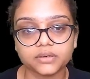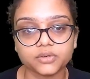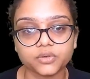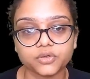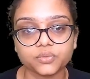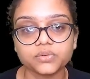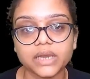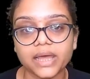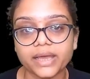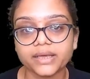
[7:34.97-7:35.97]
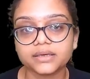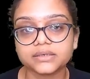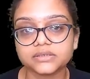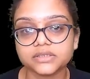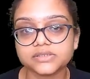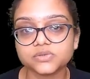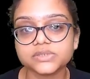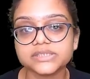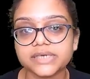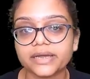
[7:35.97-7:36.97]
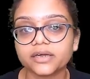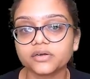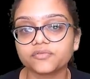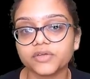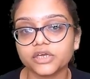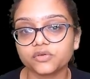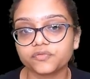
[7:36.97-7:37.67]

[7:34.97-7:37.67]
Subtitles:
to you, like there's no standard way to